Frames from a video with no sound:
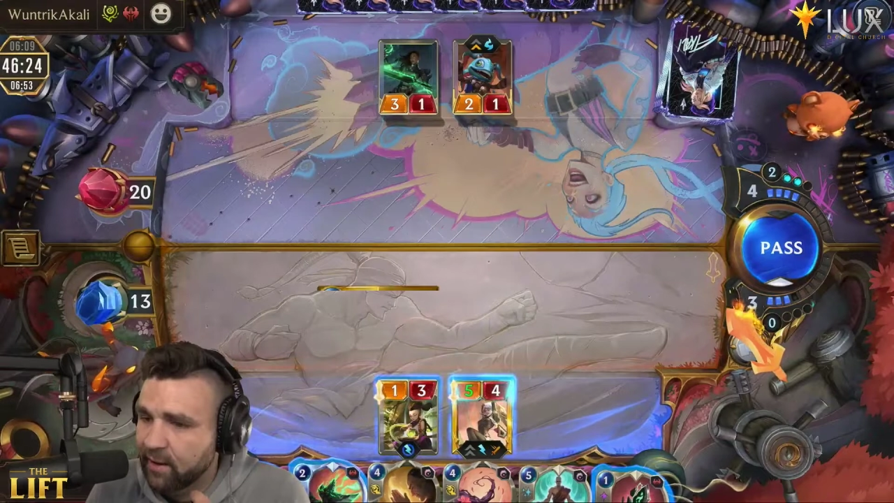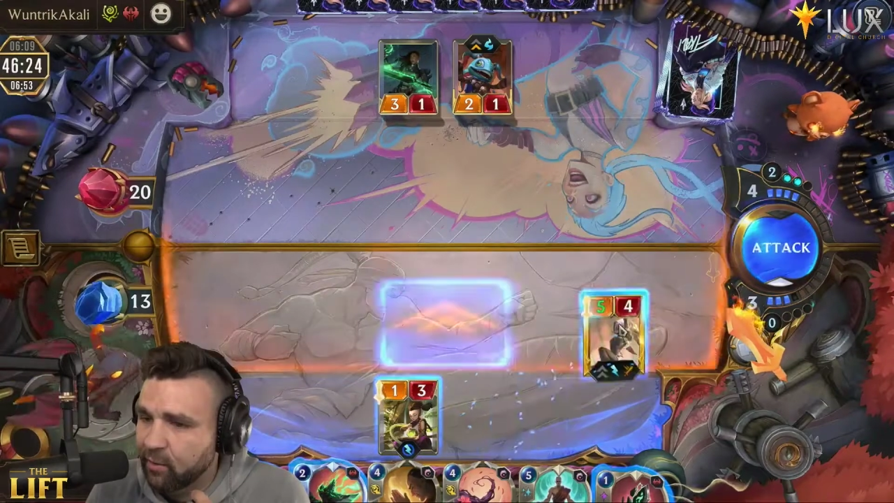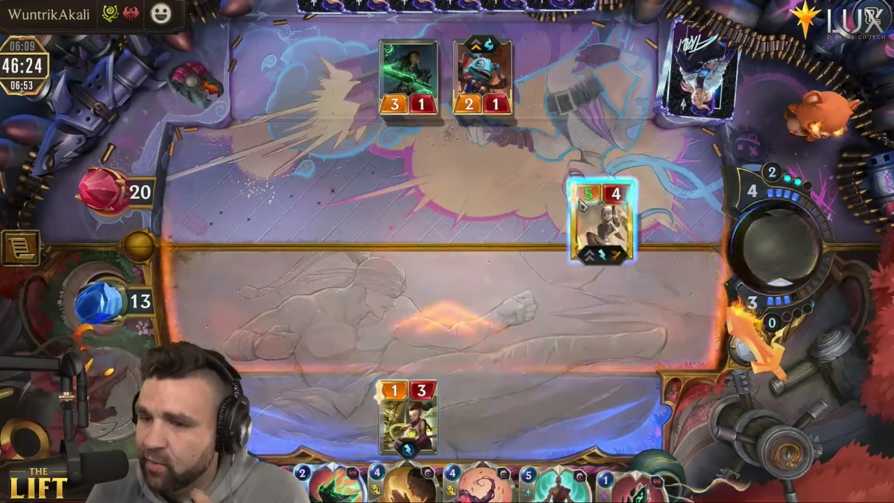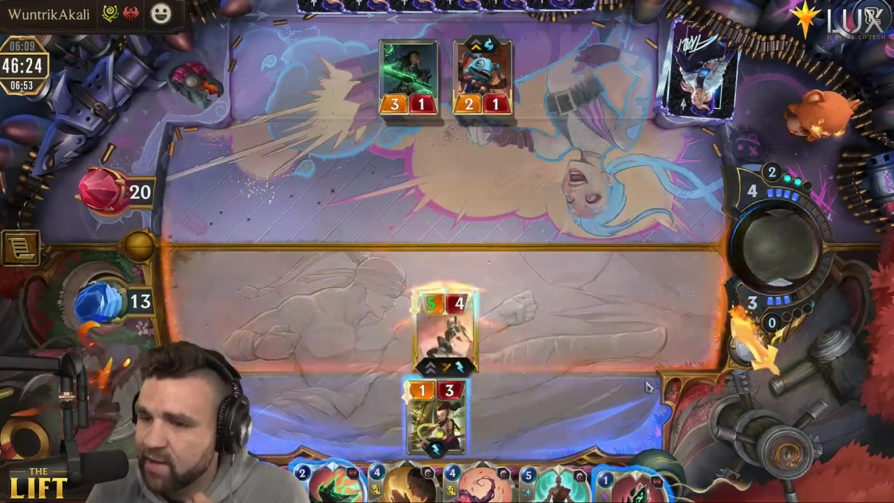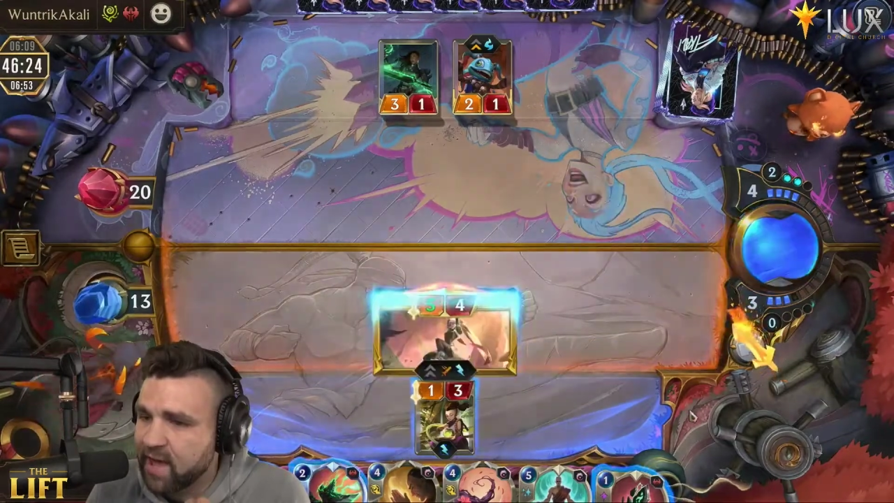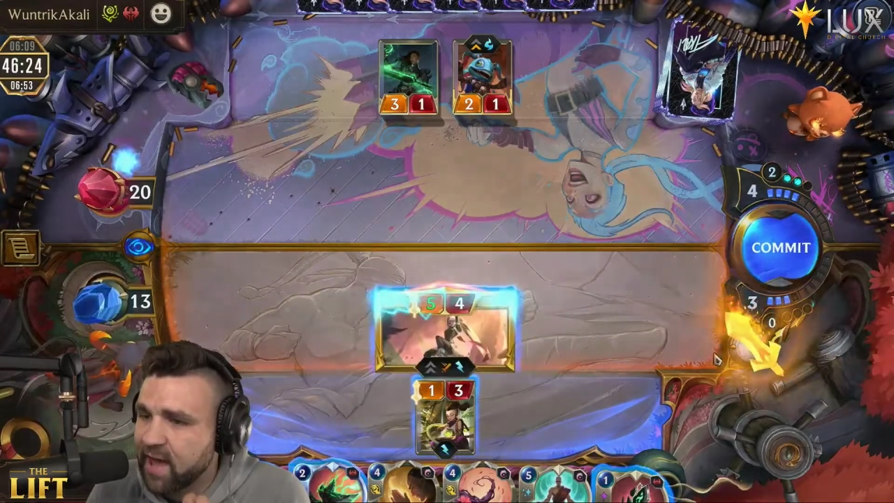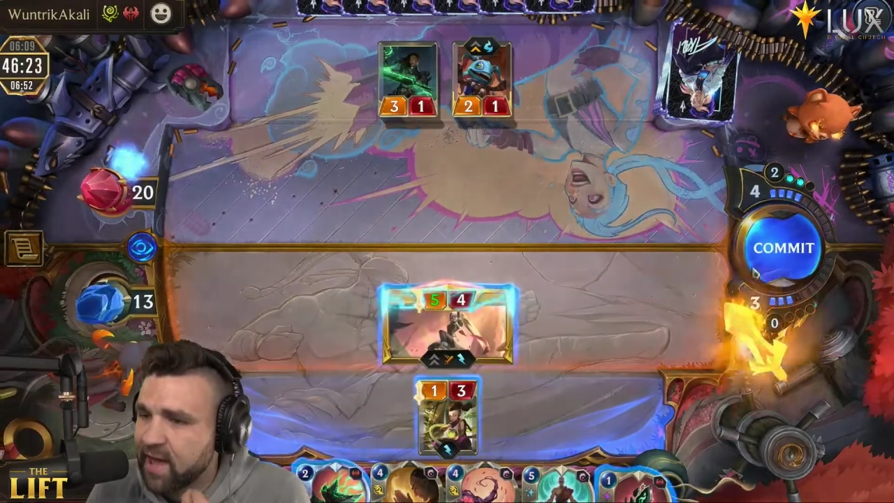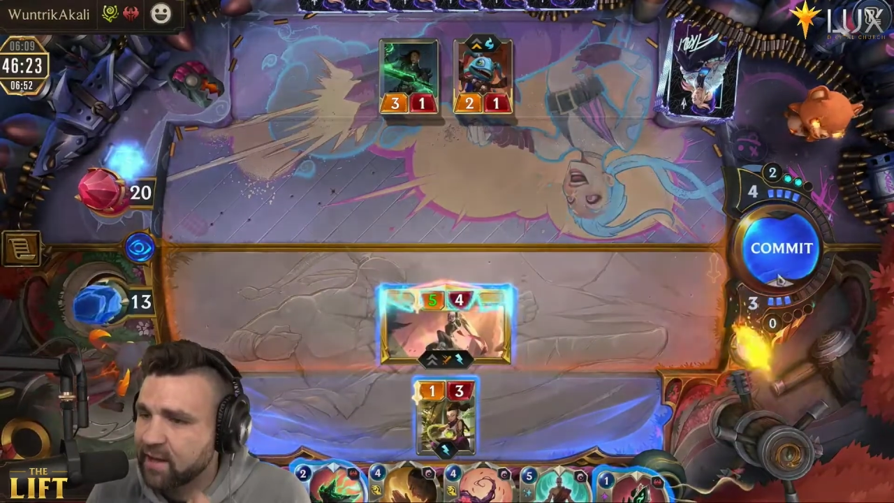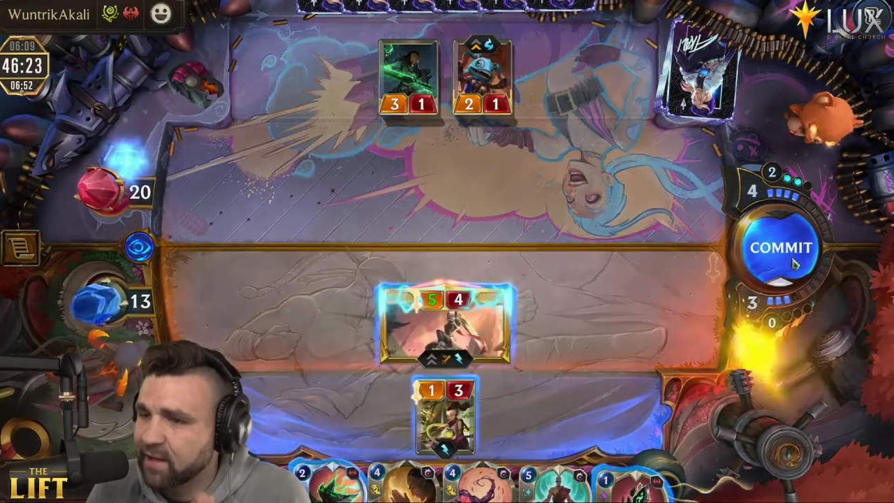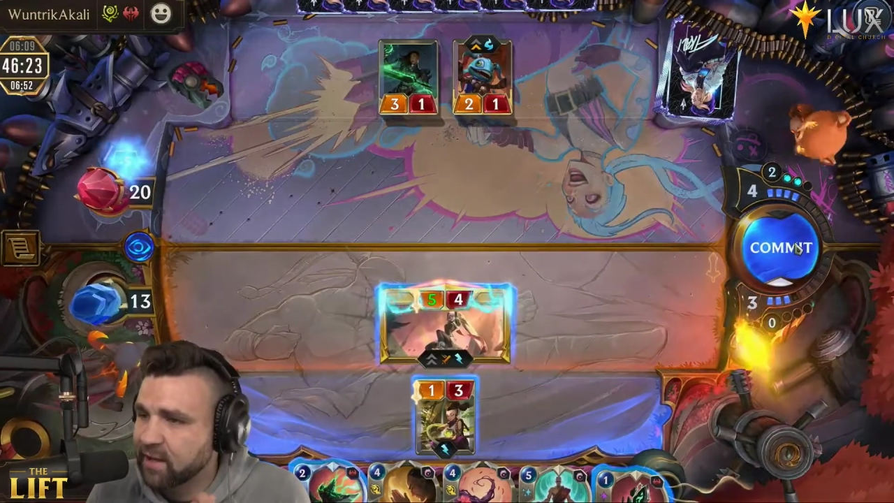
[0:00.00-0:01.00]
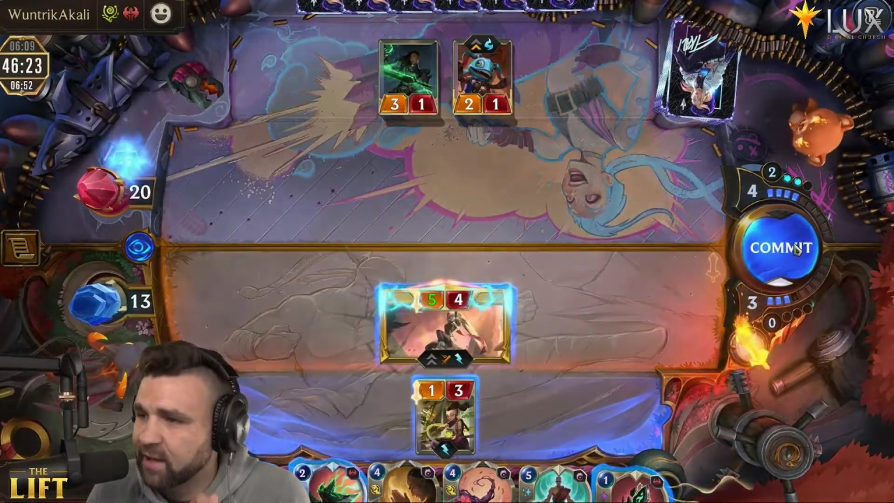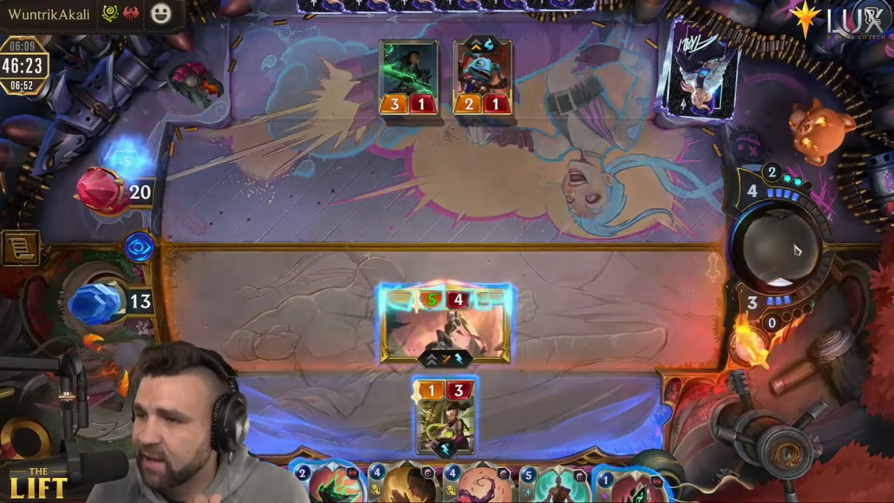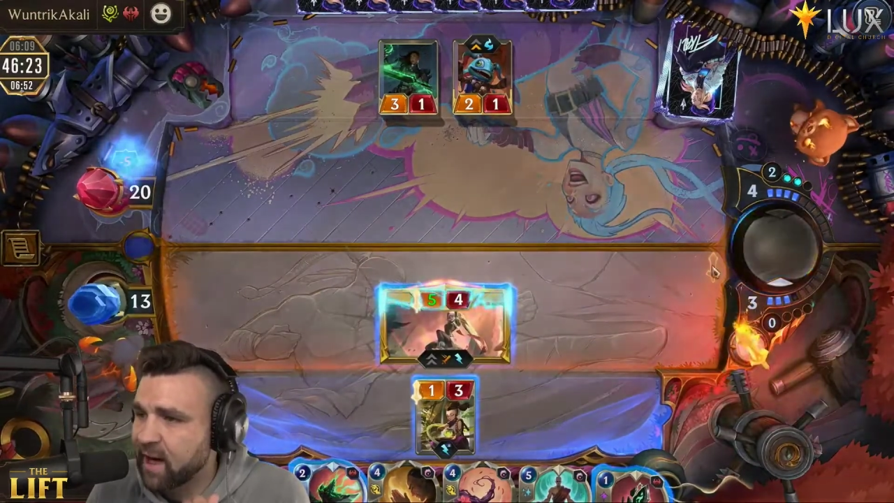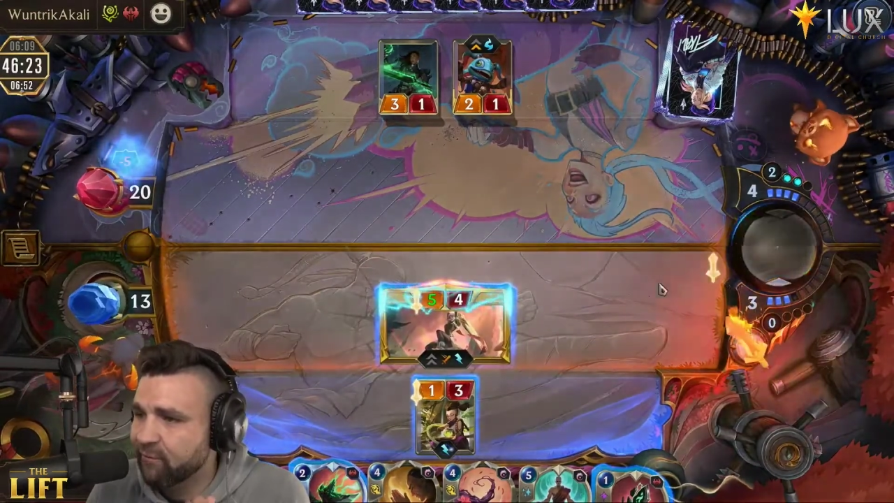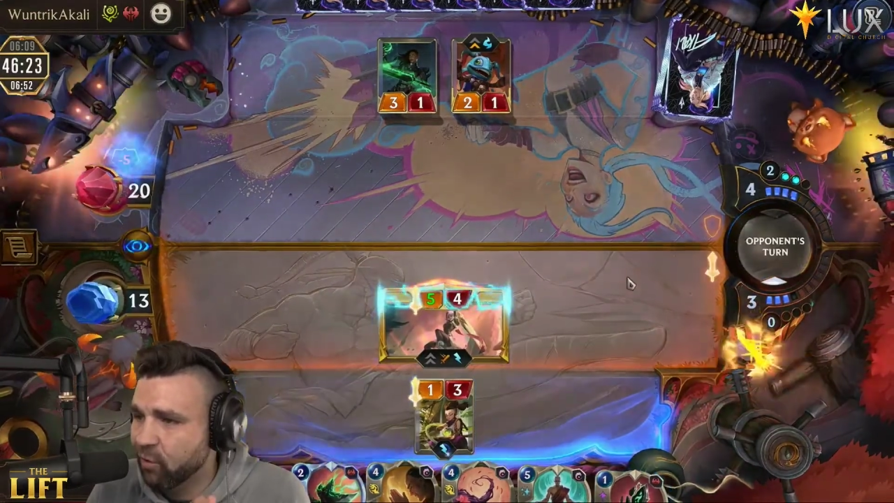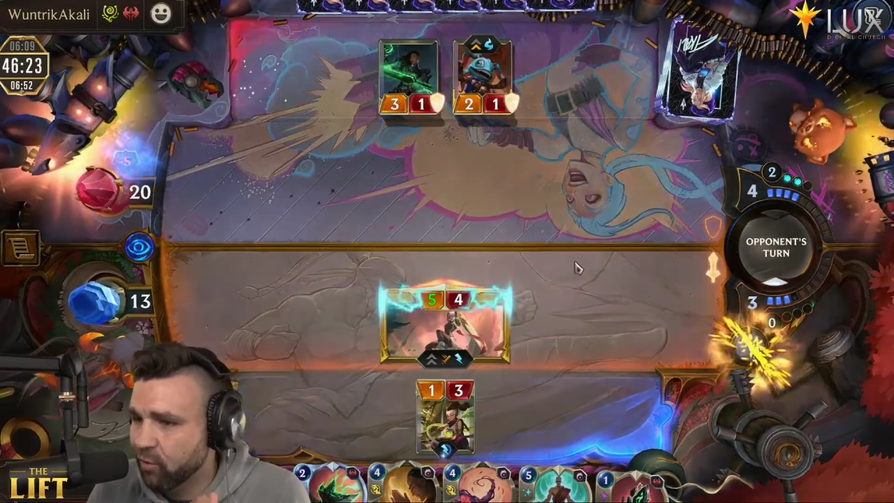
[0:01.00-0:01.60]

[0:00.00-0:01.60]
We can't level